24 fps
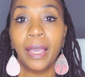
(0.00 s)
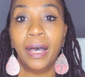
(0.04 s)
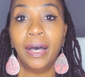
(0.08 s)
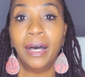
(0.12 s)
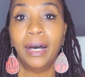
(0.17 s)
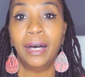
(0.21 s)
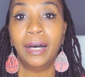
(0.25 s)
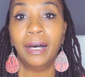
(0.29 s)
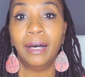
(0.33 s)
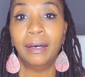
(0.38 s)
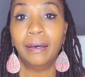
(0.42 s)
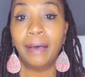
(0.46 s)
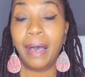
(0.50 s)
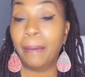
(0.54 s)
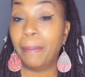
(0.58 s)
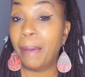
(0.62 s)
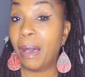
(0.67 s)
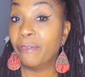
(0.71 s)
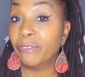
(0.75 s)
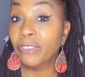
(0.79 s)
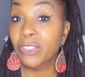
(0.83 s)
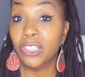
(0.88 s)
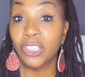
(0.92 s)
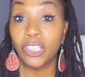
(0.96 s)
Uh, I'm
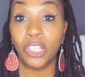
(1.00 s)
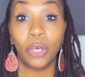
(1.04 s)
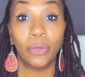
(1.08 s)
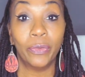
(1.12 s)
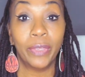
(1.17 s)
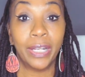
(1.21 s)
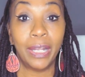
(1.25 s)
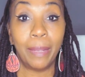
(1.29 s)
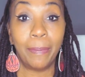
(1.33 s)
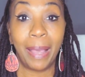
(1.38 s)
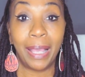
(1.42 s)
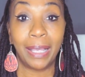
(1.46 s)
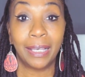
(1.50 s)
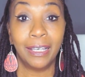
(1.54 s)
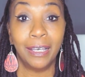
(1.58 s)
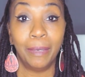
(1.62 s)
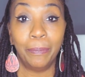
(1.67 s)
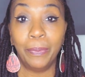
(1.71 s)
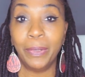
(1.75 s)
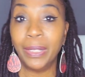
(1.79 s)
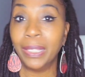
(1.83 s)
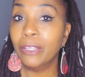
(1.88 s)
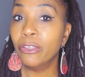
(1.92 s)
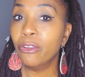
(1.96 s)
often told that at my
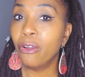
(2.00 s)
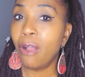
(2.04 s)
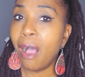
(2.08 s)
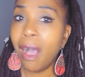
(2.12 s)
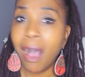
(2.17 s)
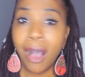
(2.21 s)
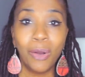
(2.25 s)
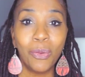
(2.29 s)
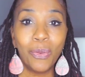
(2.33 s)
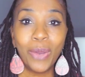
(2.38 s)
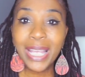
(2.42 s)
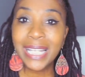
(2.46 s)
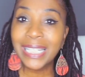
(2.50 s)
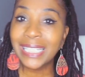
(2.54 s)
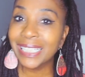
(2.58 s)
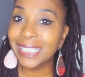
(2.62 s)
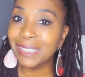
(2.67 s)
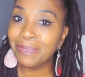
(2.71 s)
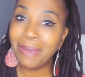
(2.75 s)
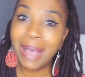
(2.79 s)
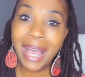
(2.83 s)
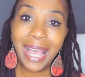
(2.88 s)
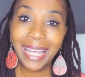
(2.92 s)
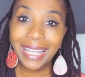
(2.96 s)
company, you're always
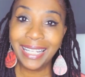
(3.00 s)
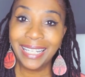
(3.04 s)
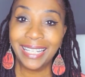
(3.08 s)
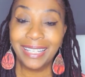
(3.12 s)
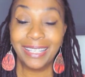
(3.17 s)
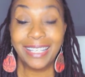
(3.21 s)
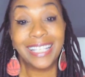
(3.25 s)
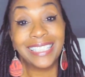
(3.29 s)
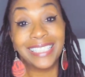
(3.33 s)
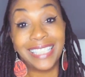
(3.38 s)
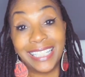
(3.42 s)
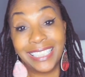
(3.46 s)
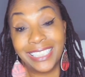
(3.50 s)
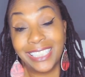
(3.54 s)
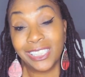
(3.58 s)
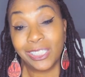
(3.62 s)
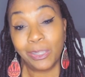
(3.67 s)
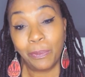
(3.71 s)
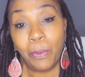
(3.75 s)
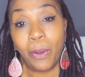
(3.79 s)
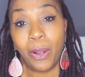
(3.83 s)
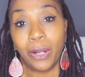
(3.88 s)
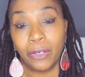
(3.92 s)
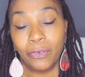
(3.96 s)
smiling, because that's
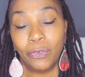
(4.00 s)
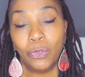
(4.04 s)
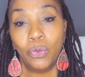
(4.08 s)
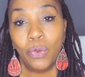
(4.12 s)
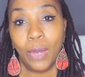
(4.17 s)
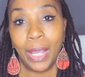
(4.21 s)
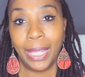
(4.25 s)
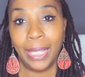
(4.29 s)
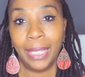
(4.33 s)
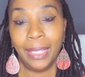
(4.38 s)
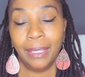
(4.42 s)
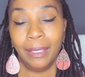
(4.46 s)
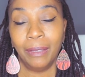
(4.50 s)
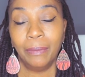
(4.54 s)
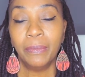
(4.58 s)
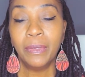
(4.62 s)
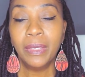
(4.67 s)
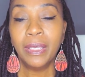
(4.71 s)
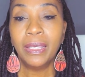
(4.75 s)
just a part of who I am.